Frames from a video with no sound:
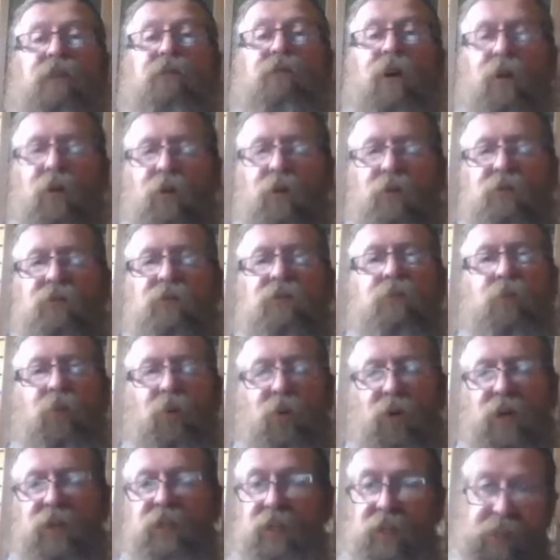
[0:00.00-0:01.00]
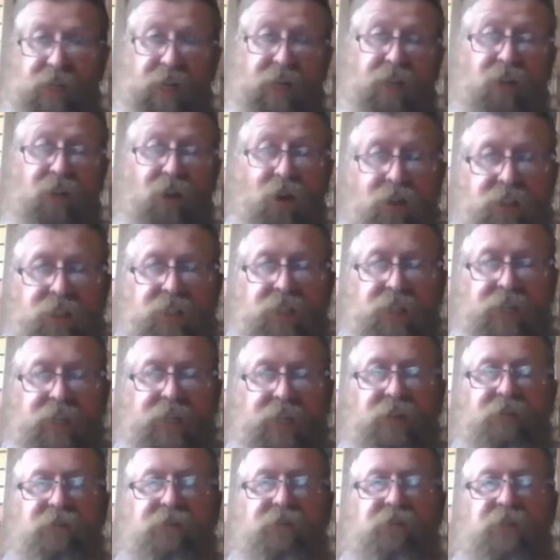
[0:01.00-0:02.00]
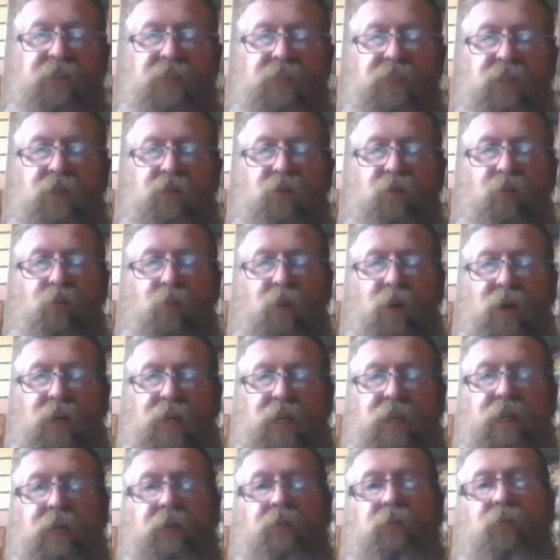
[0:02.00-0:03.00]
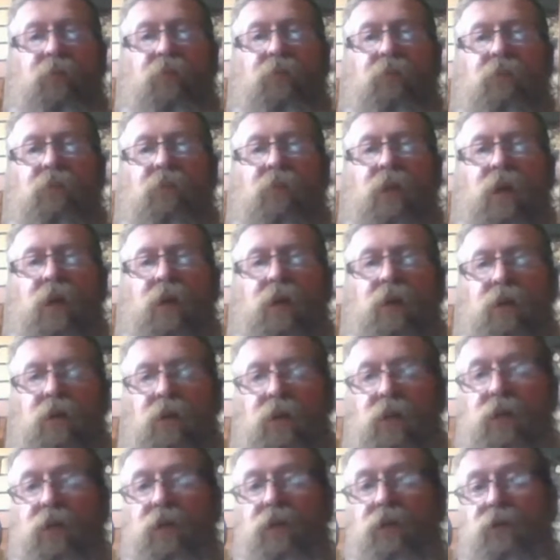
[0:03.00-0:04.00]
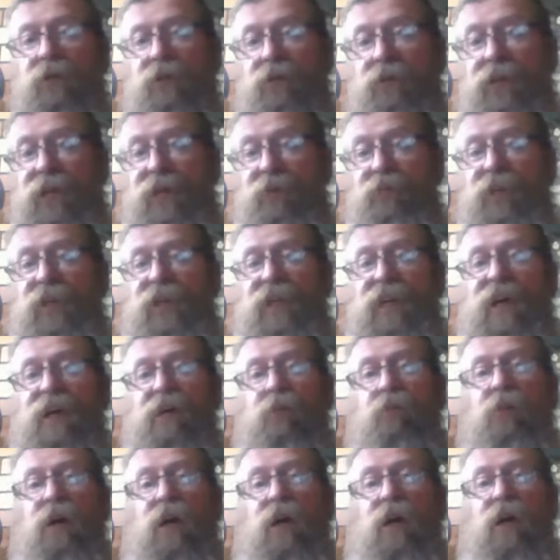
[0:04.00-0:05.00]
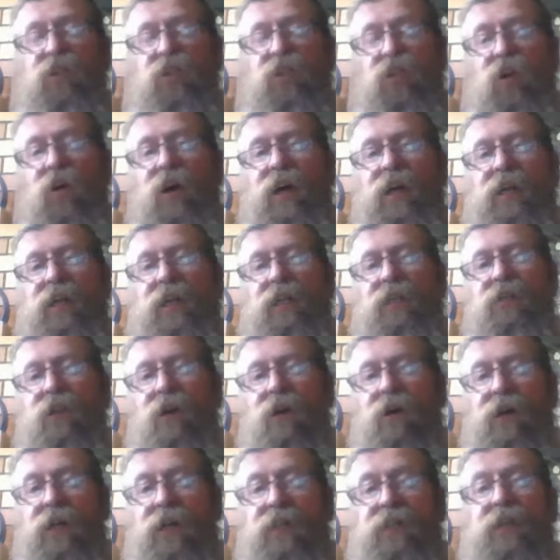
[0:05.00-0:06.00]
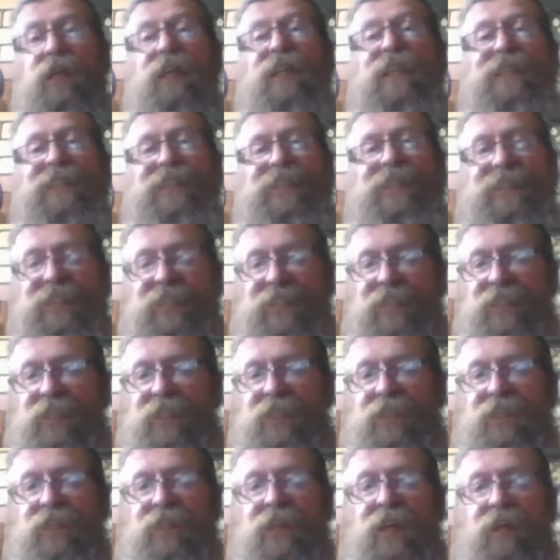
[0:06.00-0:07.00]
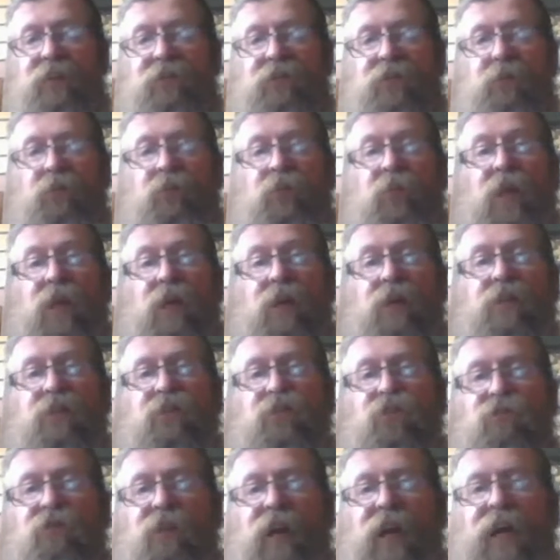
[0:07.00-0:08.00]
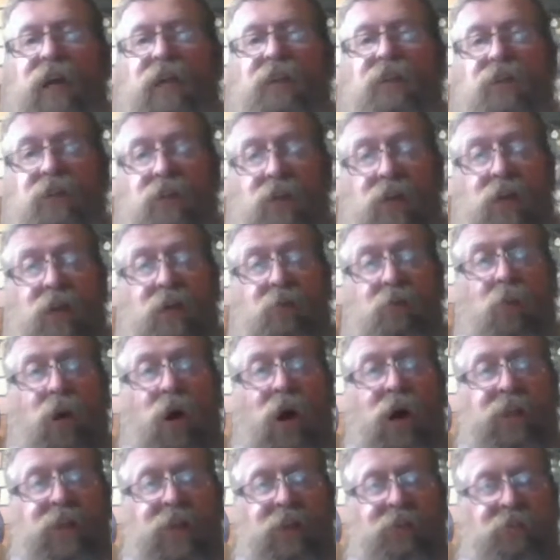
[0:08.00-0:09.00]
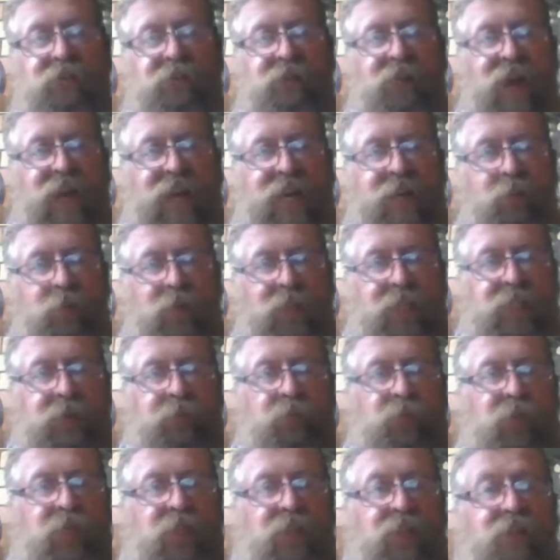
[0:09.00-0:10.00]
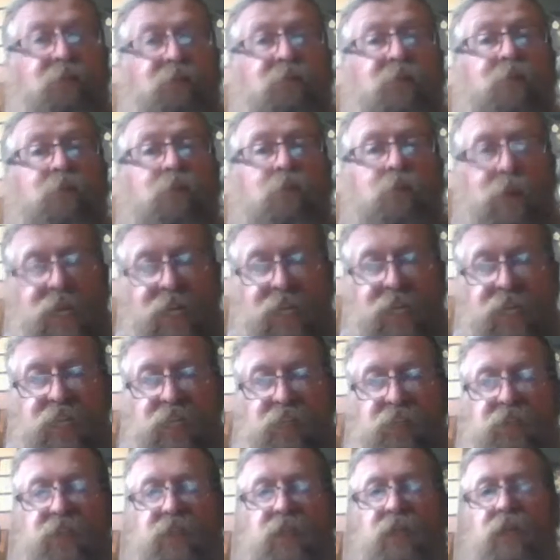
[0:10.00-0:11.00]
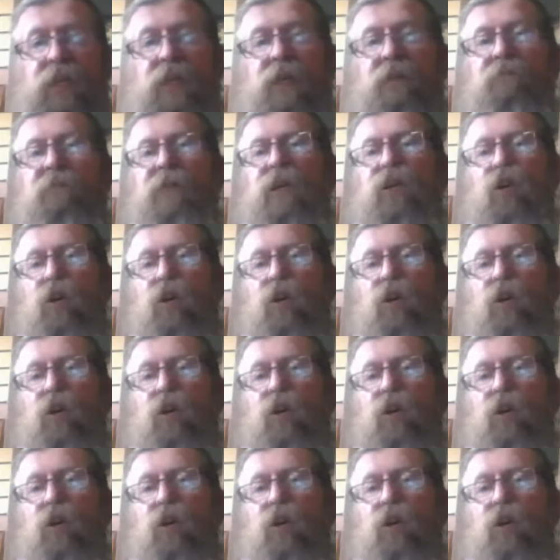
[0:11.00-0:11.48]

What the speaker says: evolve to a point they no longer need a physical body. They become a shining light seated in heaven, surrounded by their family, the familiars, the